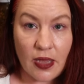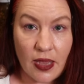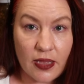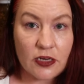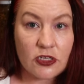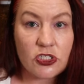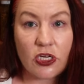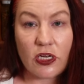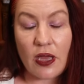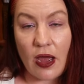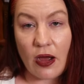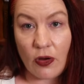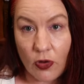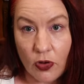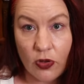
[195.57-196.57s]
energy,
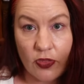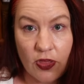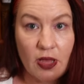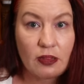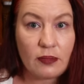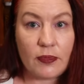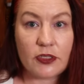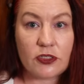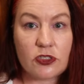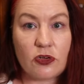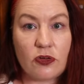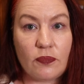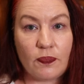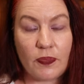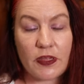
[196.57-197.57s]
our earth element.
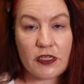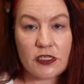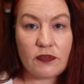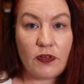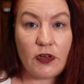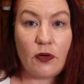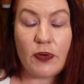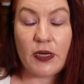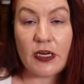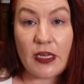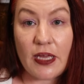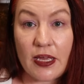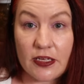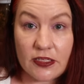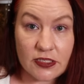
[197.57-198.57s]
So in this video, we're going to
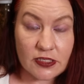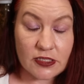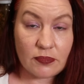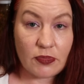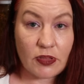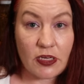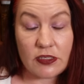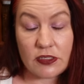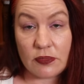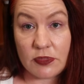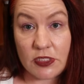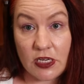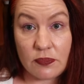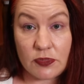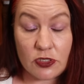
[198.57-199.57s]
get into some things, some
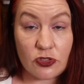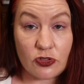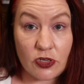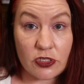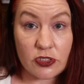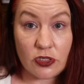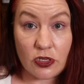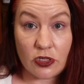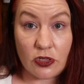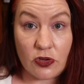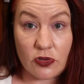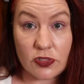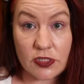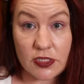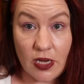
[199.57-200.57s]
tips and tricks you can
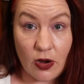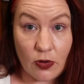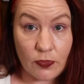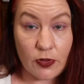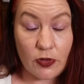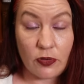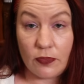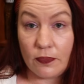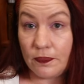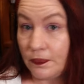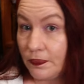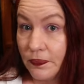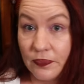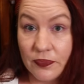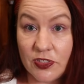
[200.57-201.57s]
use to help you
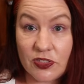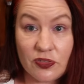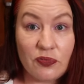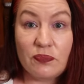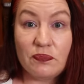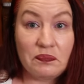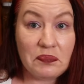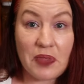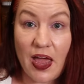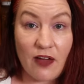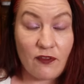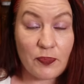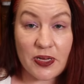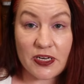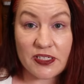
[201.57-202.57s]
to
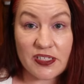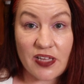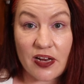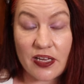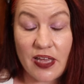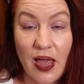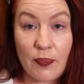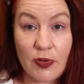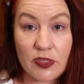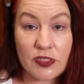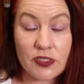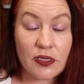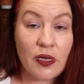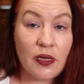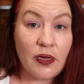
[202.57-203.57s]
have better study
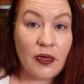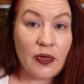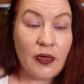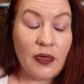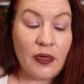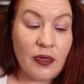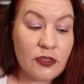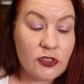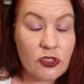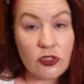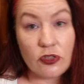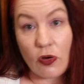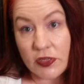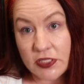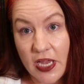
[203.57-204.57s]
habits, to
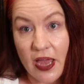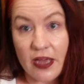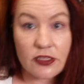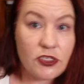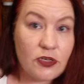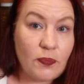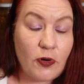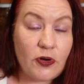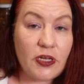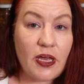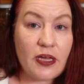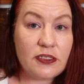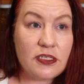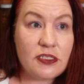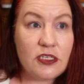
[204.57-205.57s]
not tax your
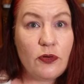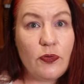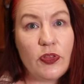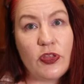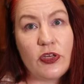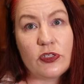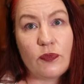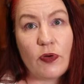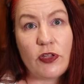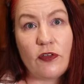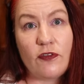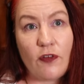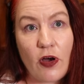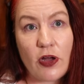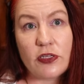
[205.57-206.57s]
body and to deal with things when you
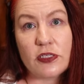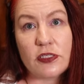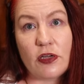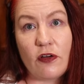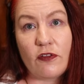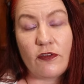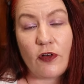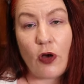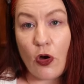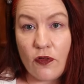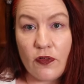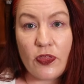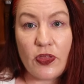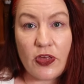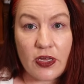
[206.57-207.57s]
find yourself
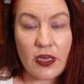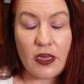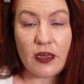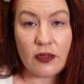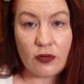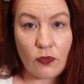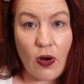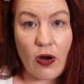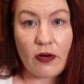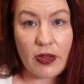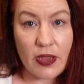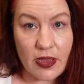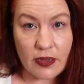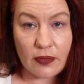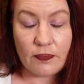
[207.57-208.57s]
overthinking and
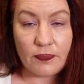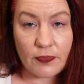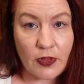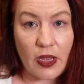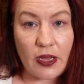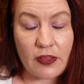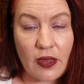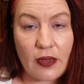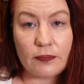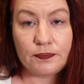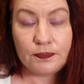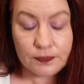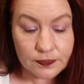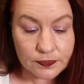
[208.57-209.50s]
worrying like that.